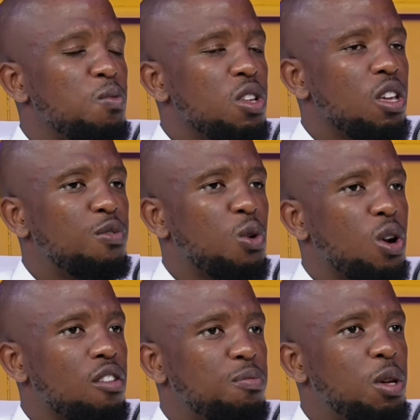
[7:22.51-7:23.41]
Mm. If you don't
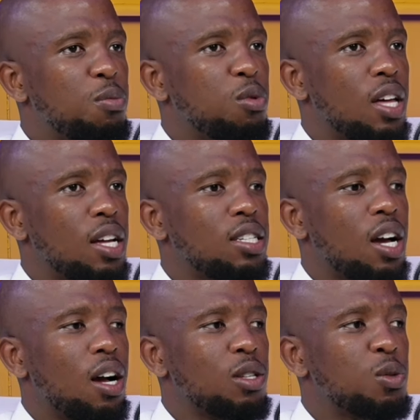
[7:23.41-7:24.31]
mm. have people that
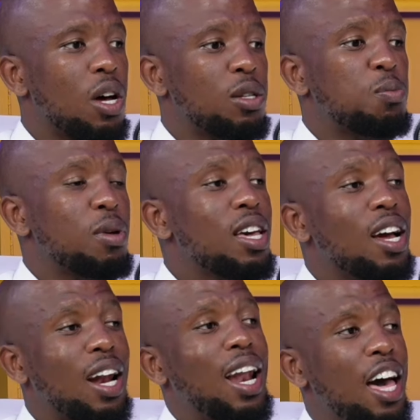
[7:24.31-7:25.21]
are, are speaking
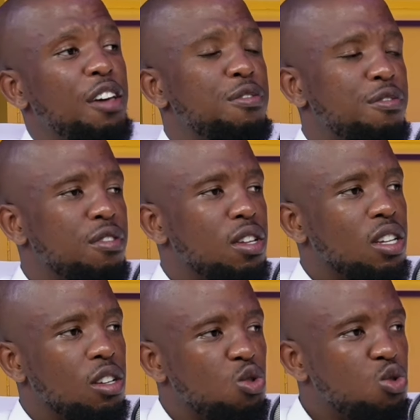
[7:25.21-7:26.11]
life
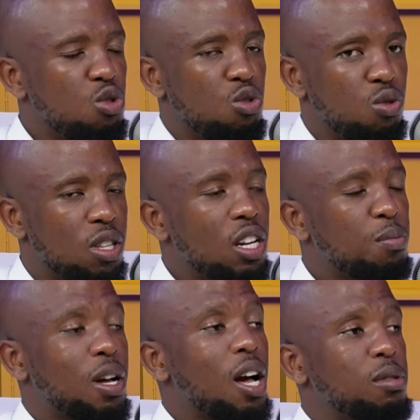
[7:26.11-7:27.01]
into you, then it
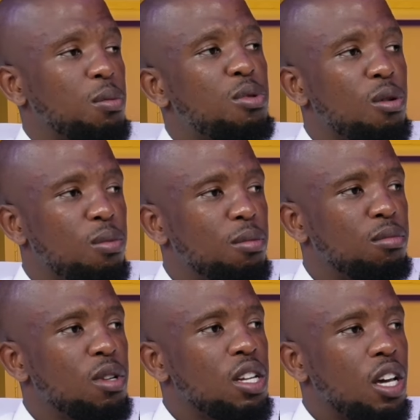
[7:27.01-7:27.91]
becomes a problem.
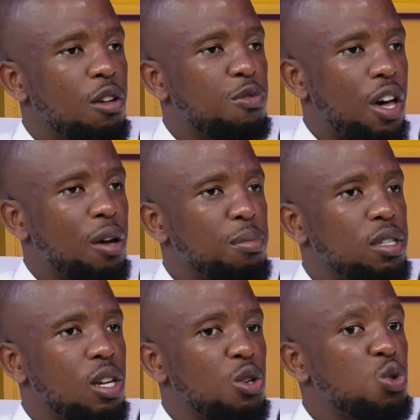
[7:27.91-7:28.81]
Mm. If you're a young
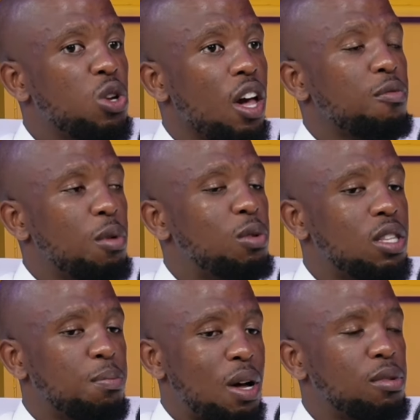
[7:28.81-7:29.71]
person, you need to have people.
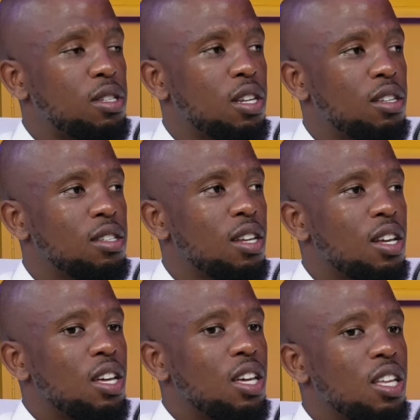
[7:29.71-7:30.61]
The Bible says,
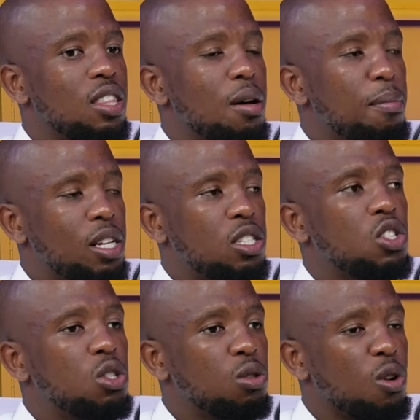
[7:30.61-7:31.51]
in the
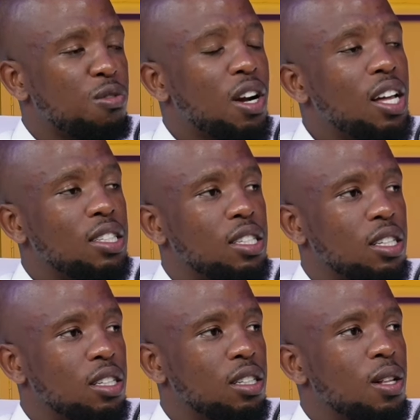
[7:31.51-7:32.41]
multitude of
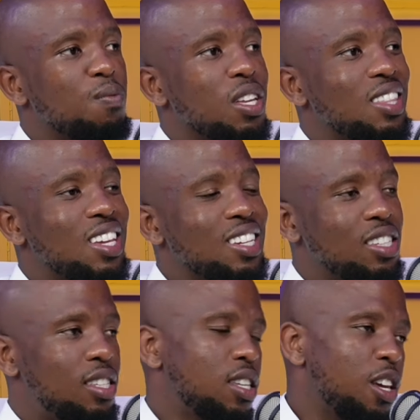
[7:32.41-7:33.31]
counsel, mm. there
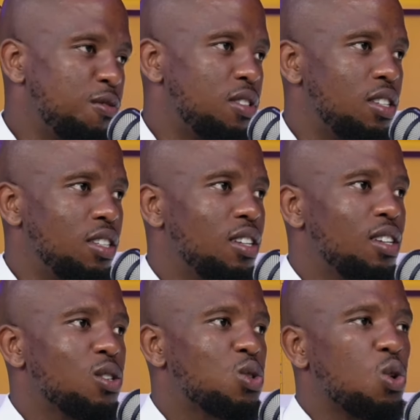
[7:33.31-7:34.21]
is safety.
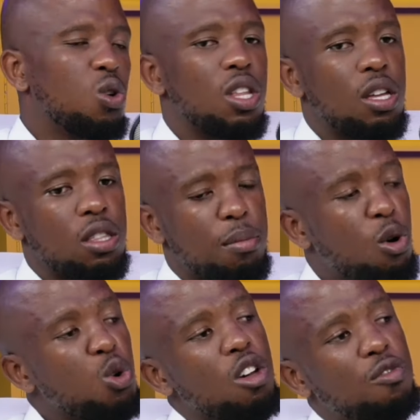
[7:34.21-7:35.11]
That's so right. the, the,
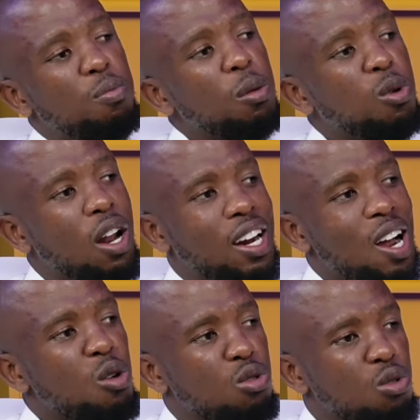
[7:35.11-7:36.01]
more you have people
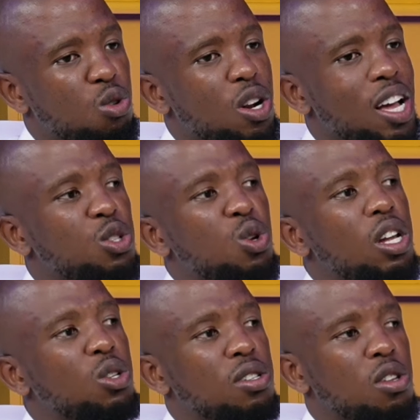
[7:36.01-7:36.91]
around you, don't
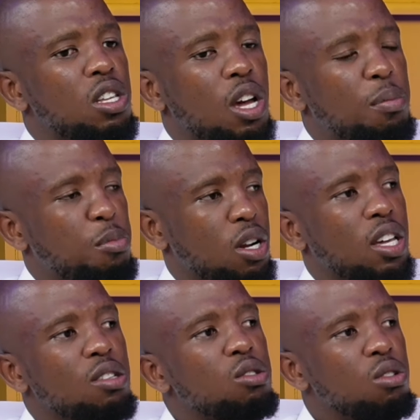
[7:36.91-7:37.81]
isolate yourself. Don't get born
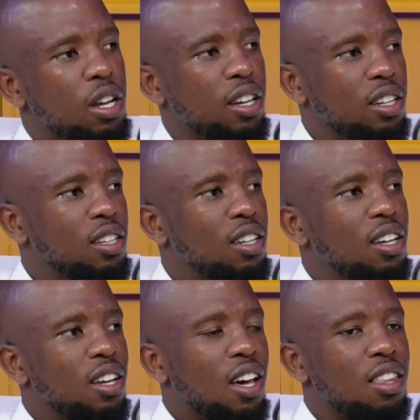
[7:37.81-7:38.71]
again today,
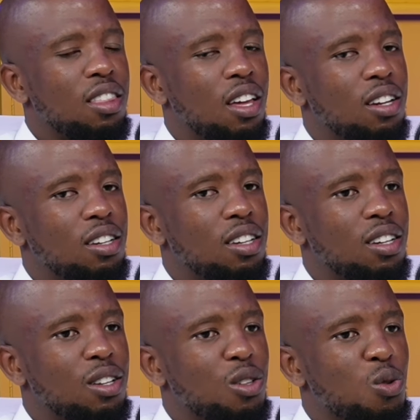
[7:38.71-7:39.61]
mm. and then
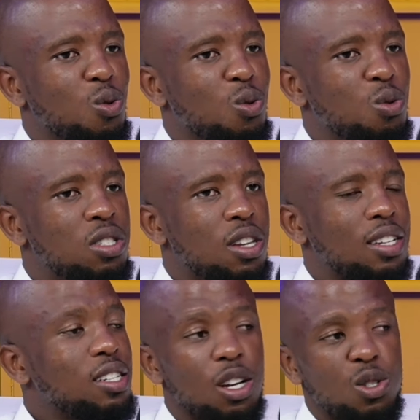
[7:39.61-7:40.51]
you
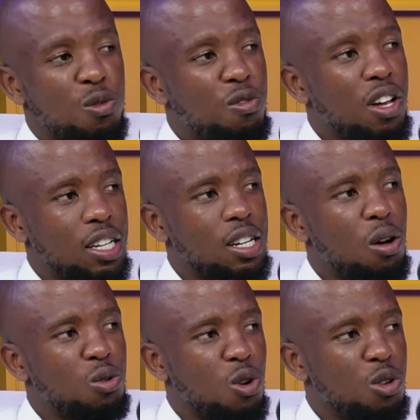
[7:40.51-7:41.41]
start trying to figure it
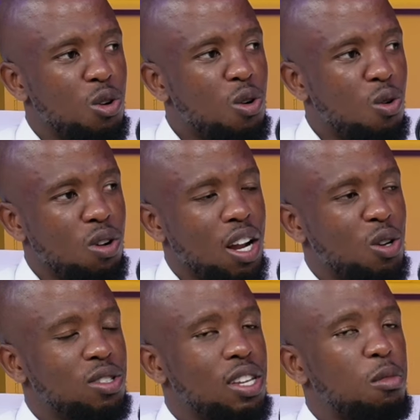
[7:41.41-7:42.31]
out on your own, like
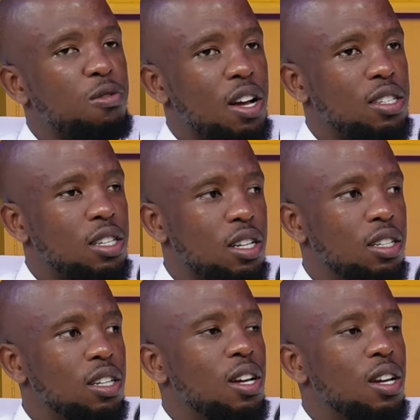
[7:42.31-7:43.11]
yeah. some of us did.